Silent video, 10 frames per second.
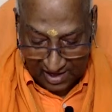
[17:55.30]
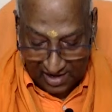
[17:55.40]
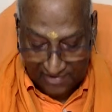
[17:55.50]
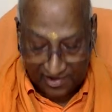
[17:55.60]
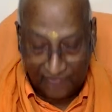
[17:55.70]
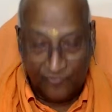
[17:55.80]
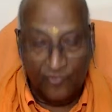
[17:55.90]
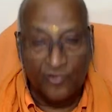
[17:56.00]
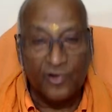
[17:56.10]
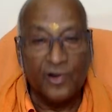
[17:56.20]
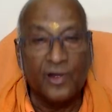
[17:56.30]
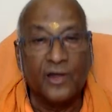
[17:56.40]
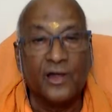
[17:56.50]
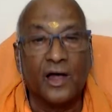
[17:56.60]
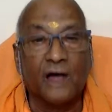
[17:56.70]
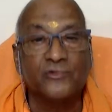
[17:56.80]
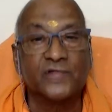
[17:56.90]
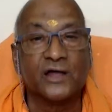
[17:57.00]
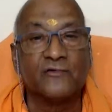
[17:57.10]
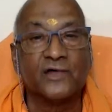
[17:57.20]
And therefore,
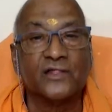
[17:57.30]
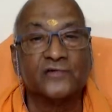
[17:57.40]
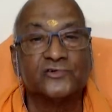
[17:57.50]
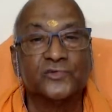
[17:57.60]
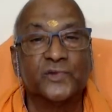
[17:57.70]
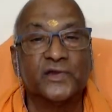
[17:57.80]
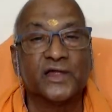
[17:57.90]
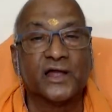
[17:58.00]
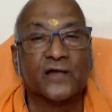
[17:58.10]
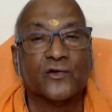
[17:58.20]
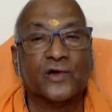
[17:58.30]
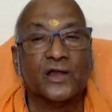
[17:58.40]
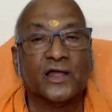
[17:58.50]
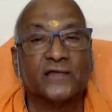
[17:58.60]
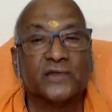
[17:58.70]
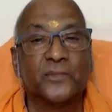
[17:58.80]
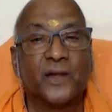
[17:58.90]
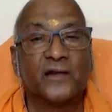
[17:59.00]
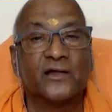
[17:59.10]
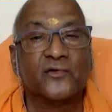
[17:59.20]
Avatarvada should be taken only as a
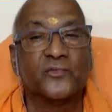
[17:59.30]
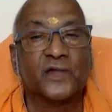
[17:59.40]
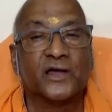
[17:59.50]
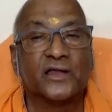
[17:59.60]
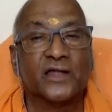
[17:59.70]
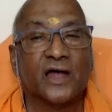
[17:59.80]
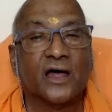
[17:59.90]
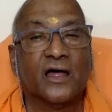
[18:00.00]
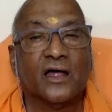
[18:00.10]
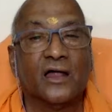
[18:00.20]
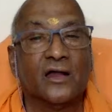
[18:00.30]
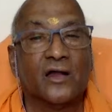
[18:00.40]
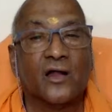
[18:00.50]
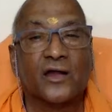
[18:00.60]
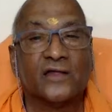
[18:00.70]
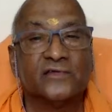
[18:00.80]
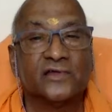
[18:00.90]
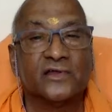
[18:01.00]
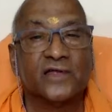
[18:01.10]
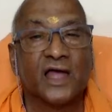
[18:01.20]
part of Prakriya, not as
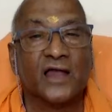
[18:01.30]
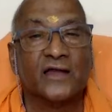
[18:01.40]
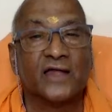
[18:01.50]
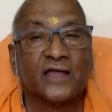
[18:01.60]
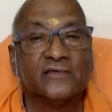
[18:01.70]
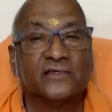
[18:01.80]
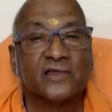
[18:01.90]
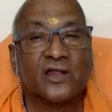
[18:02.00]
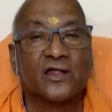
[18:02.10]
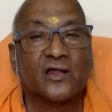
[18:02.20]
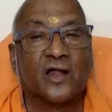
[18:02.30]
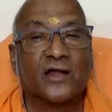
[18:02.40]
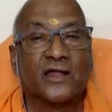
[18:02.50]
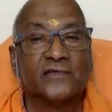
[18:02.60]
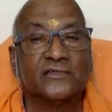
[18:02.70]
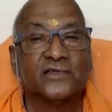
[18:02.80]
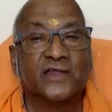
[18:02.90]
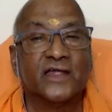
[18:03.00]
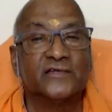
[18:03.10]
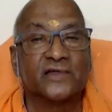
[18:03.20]
a reality, not as the
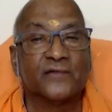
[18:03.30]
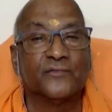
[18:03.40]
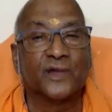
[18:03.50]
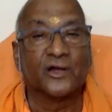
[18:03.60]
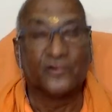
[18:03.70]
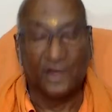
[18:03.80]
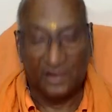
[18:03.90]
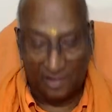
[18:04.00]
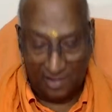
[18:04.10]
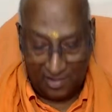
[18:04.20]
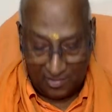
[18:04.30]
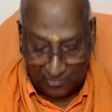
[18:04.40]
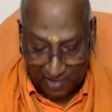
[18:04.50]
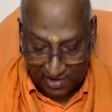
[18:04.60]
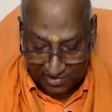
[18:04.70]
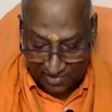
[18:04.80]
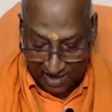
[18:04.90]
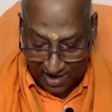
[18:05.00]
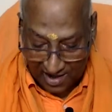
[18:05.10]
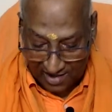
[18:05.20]
nature of Bhagavan.
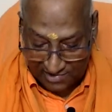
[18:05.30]
Paritranaya